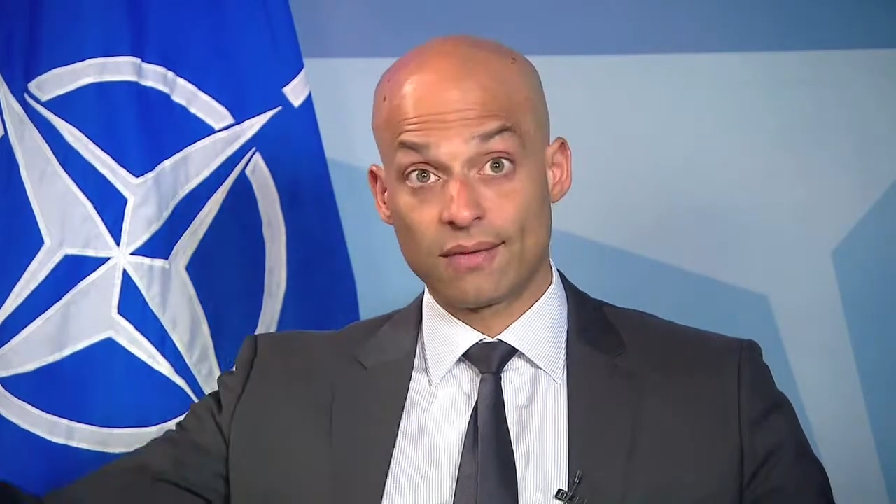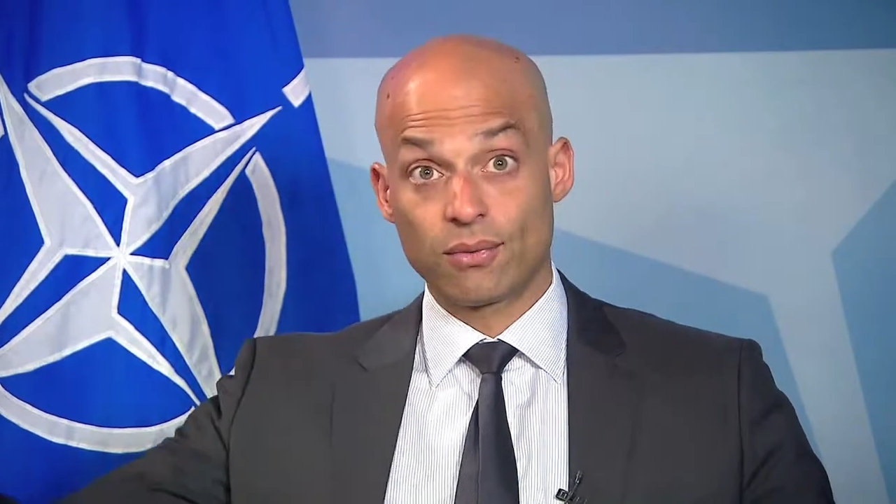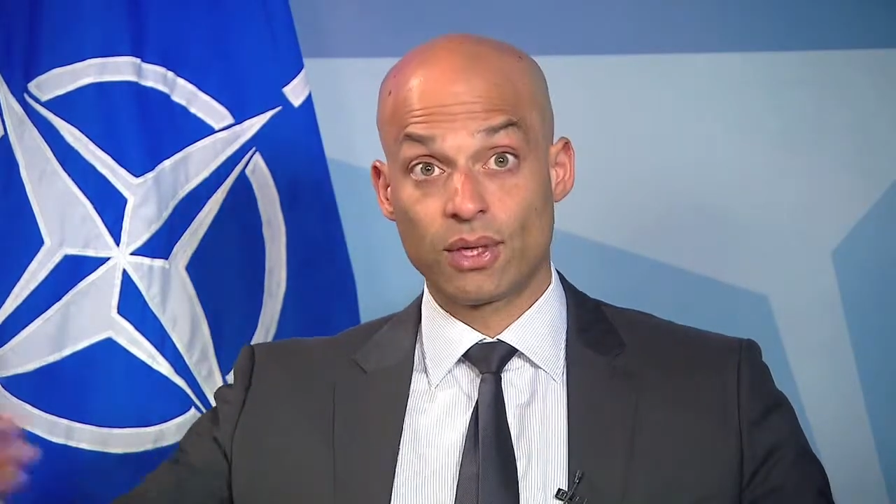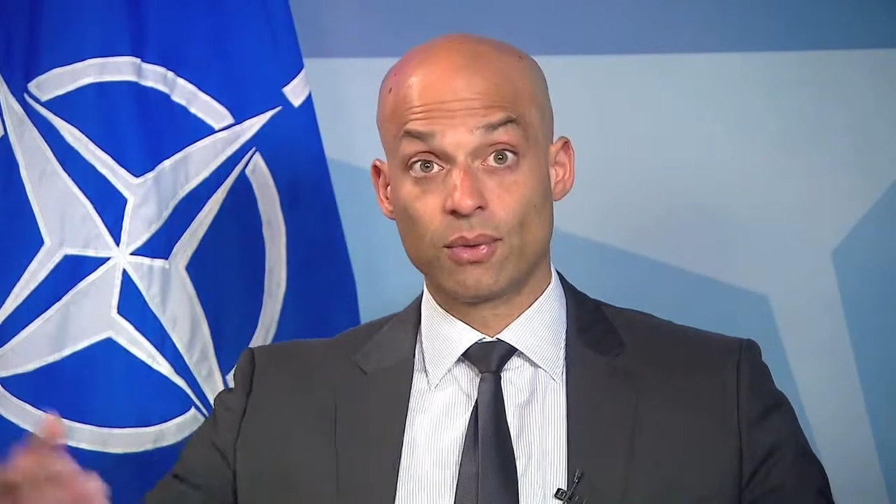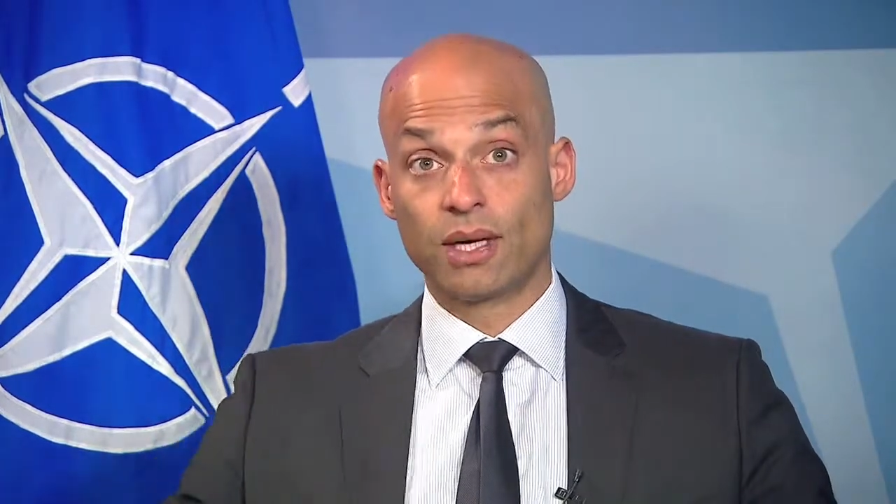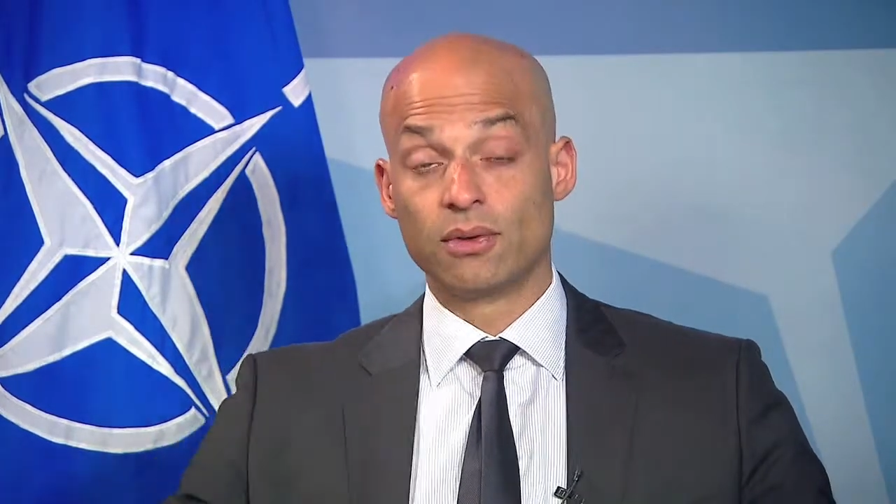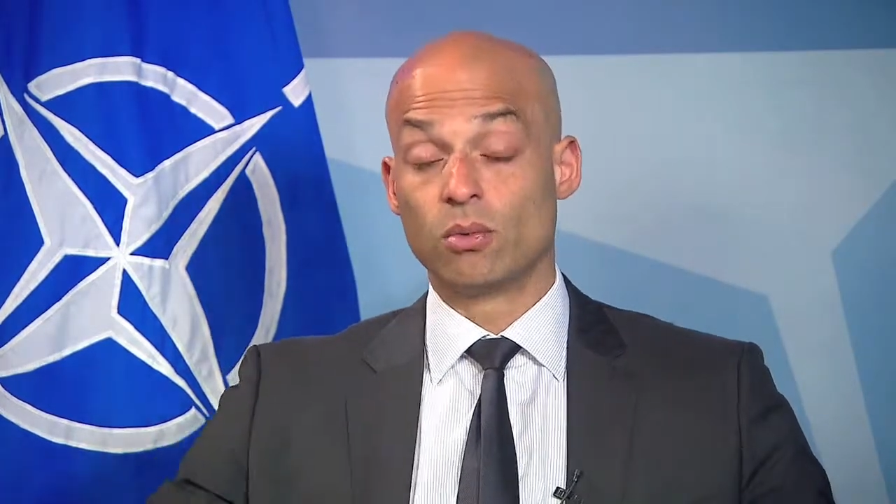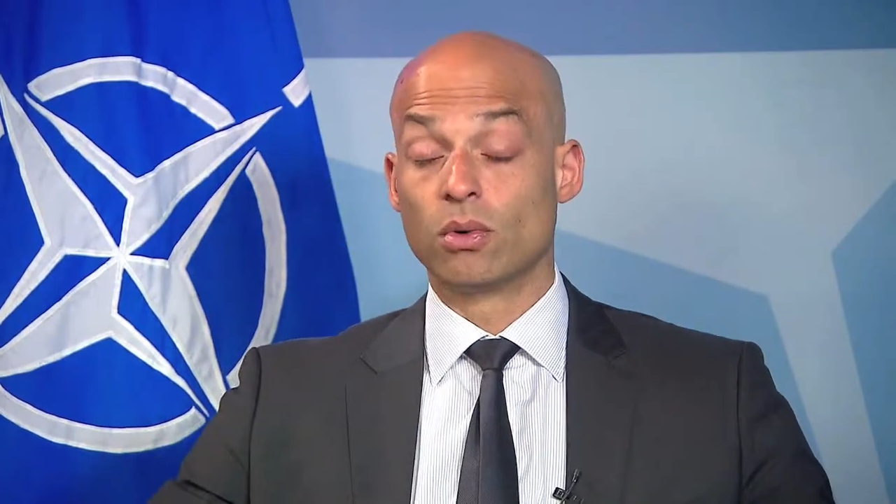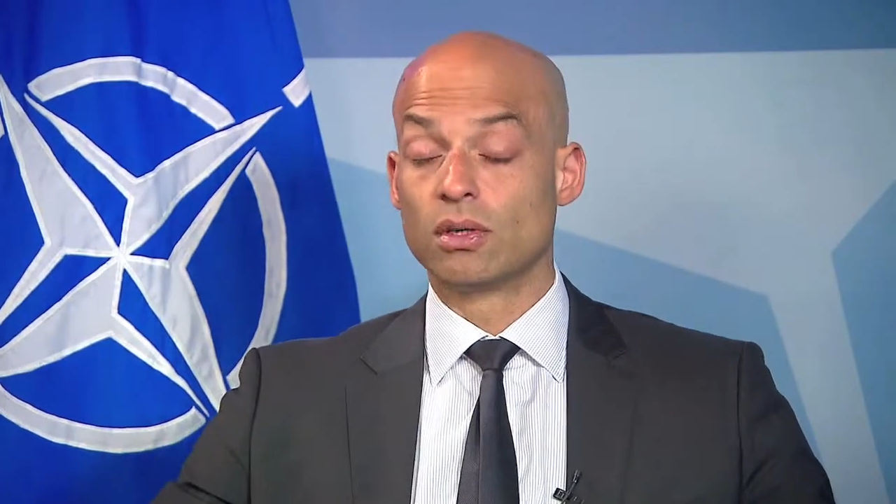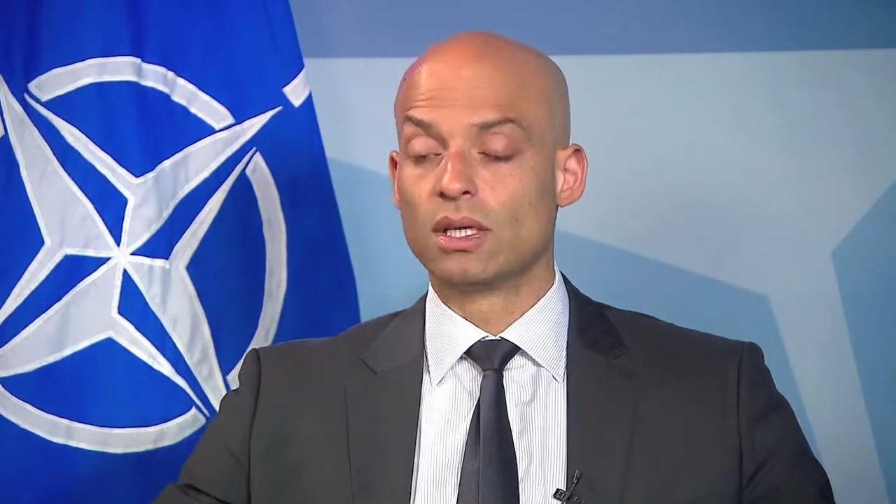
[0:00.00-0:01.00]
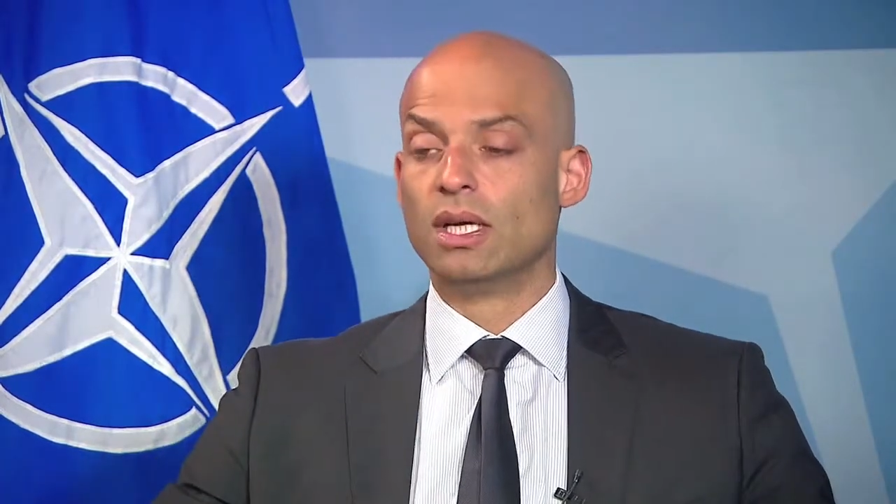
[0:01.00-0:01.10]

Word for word: halfway around the world.